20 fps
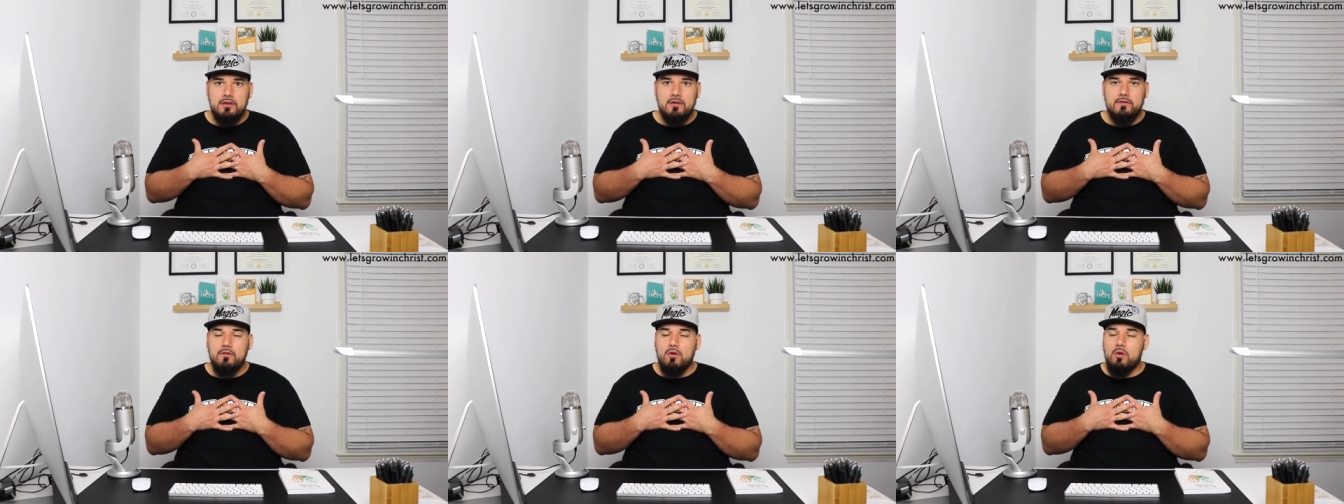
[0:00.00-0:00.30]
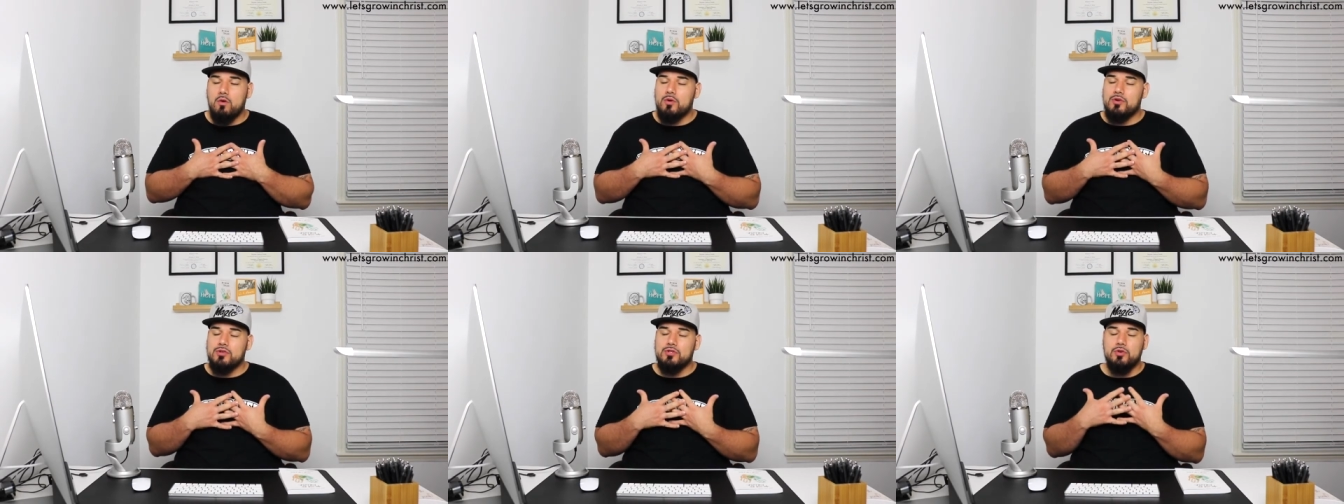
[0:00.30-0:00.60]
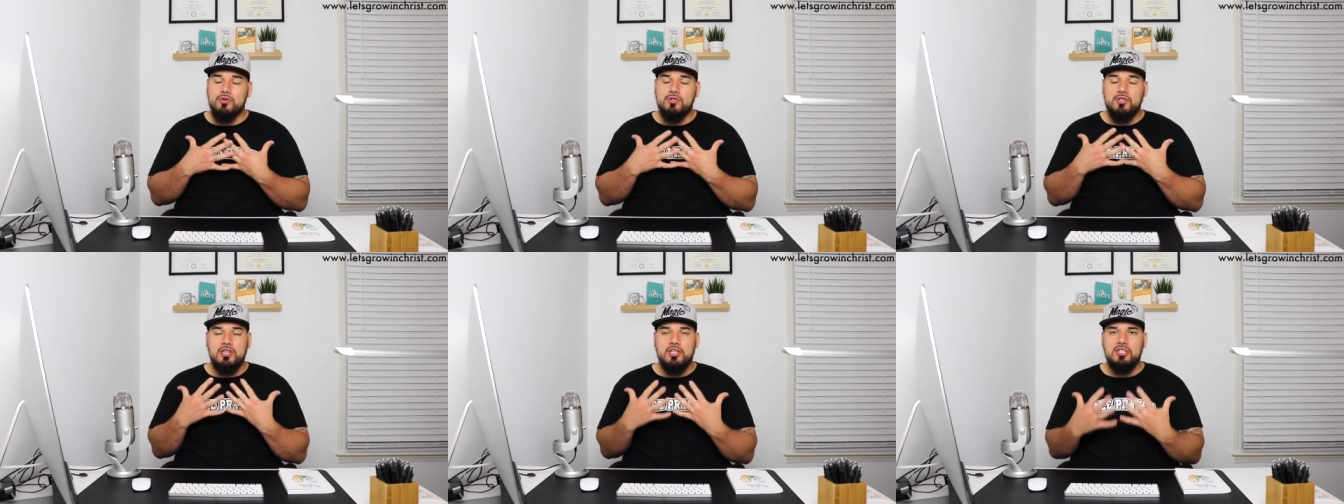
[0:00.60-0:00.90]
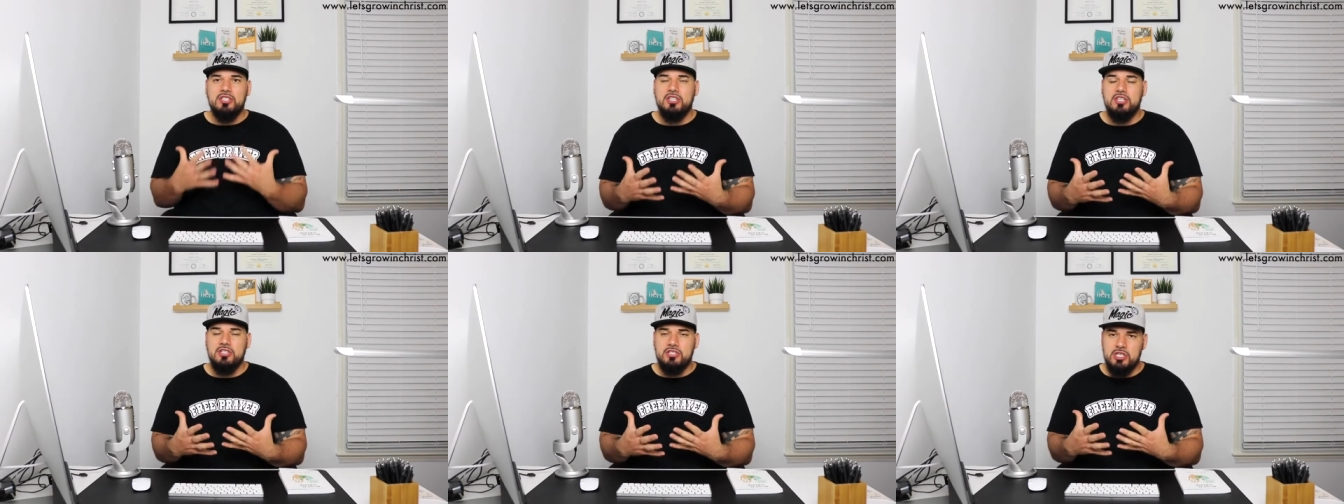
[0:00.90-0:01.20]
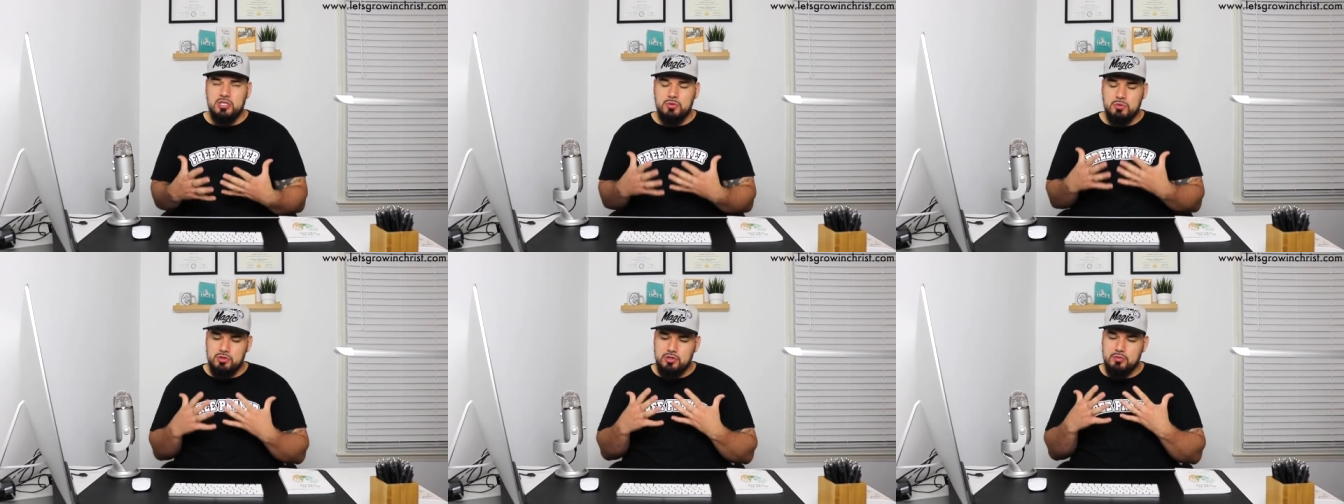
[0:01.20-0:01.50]
Of course, those are the
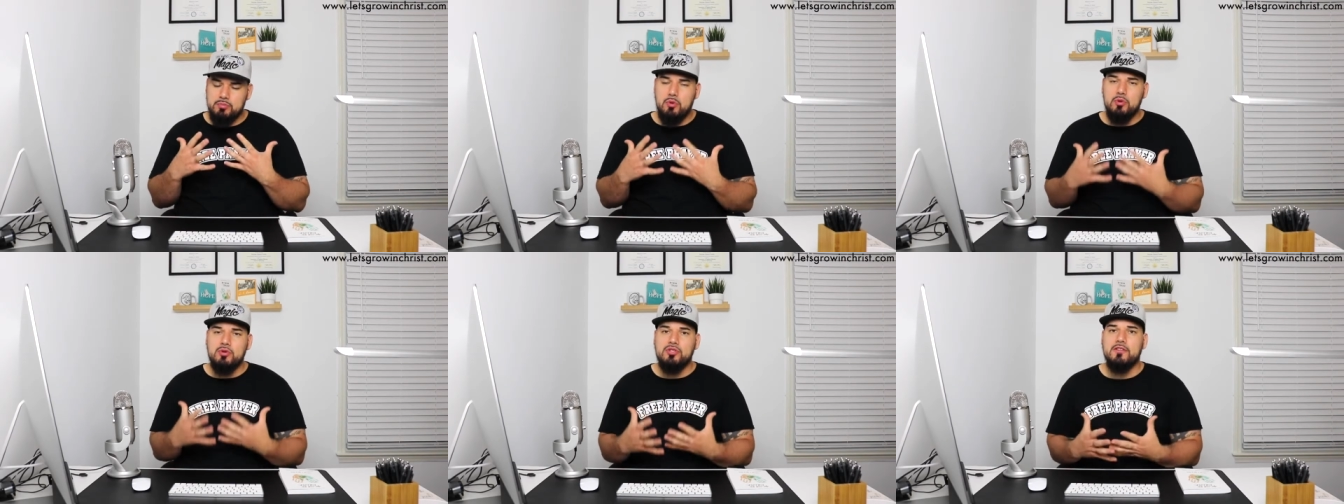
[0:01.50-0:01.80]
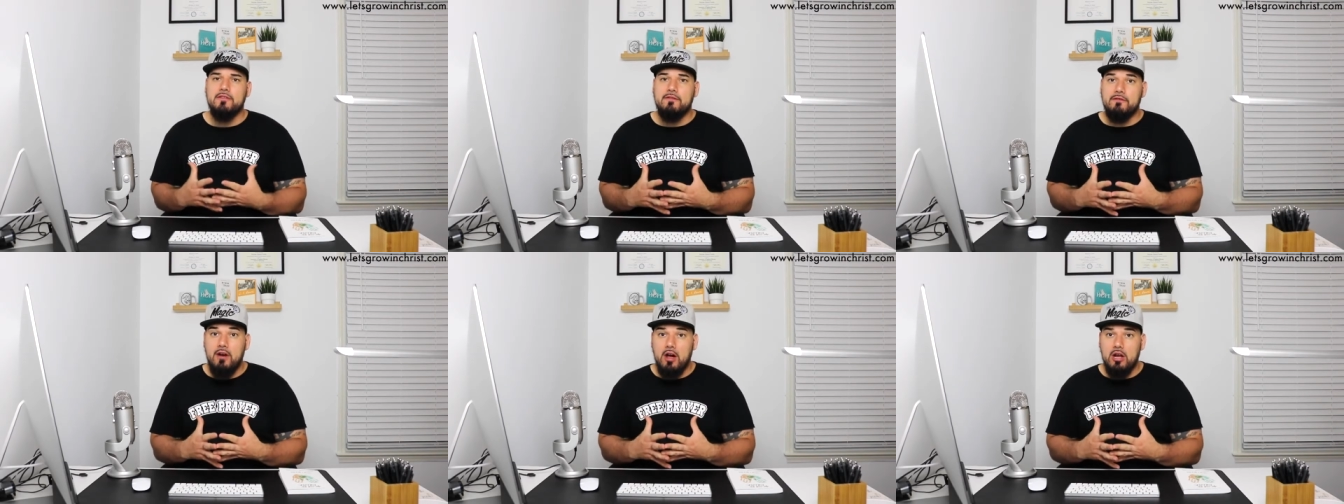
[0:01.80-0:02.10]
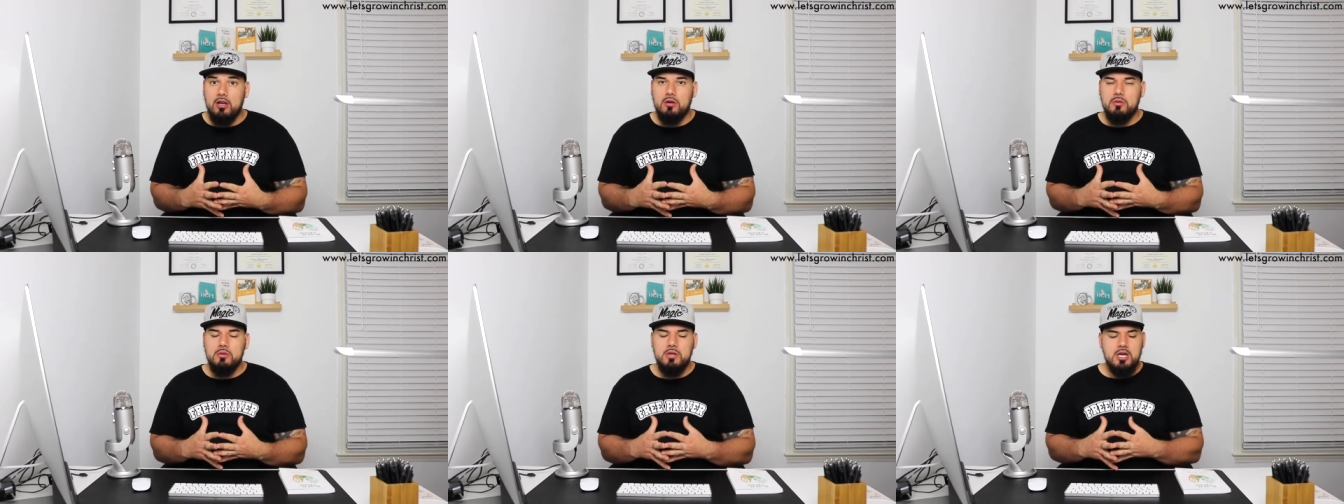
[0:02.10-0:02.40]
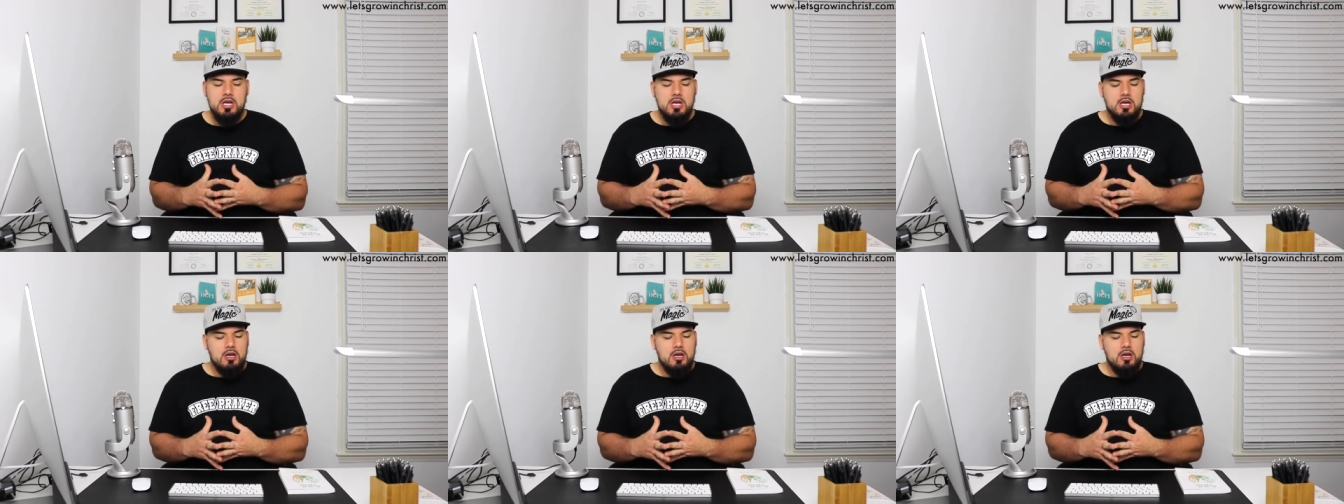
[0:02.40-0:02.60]
teachings we're supposed to follow.